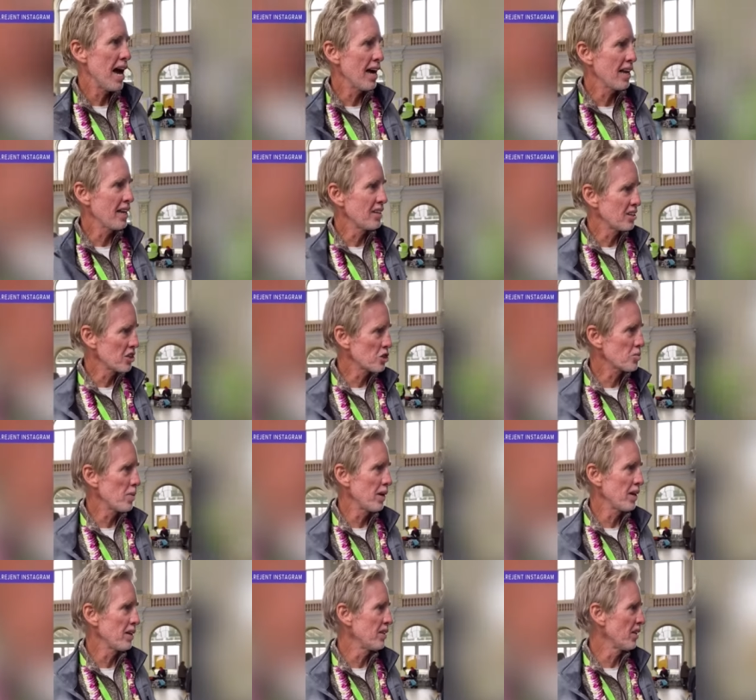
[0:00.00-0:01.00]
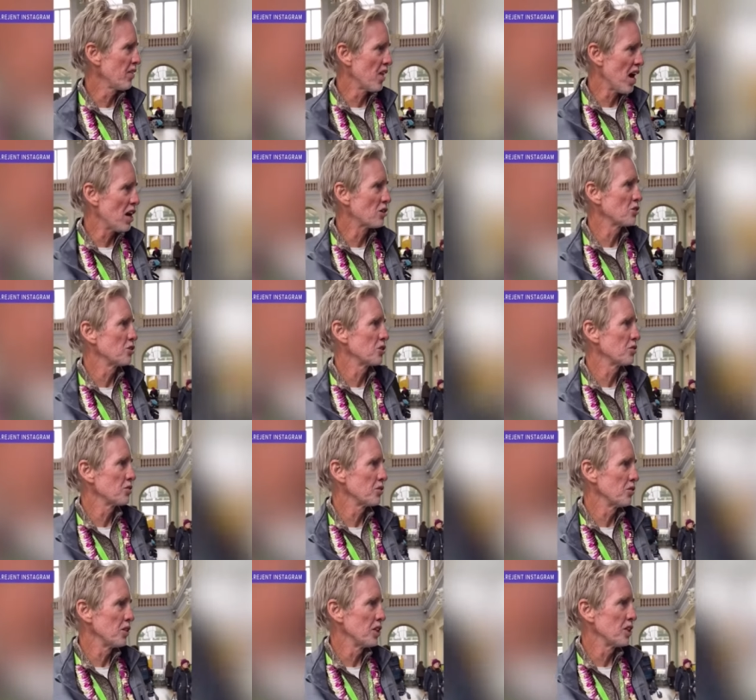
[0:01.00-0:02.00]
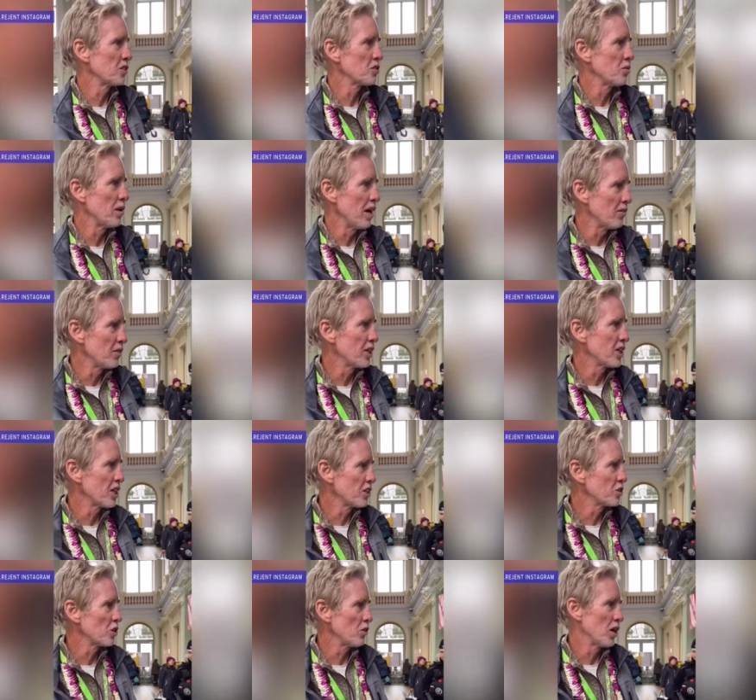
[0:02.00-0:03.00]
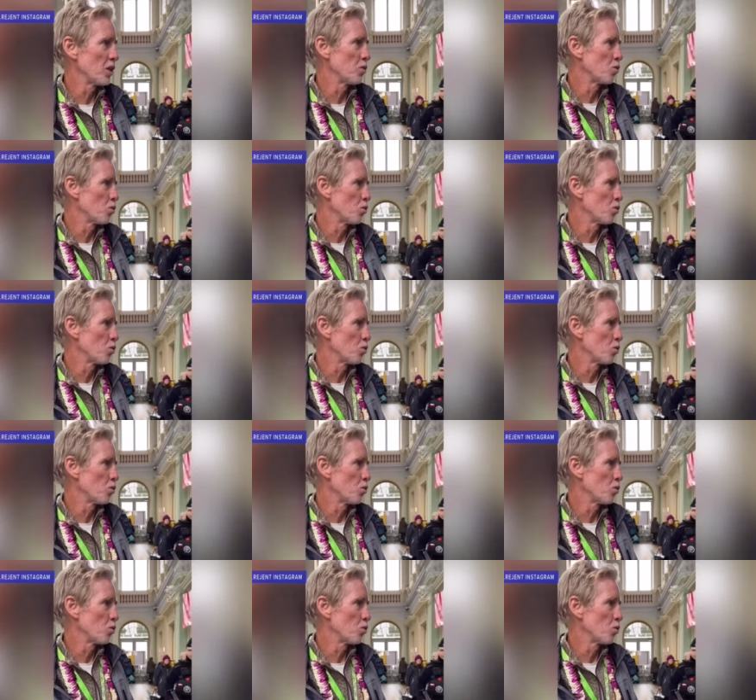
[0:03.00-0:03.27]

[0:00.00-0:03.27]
also claims to have met with members of pro Ukraine congressional committees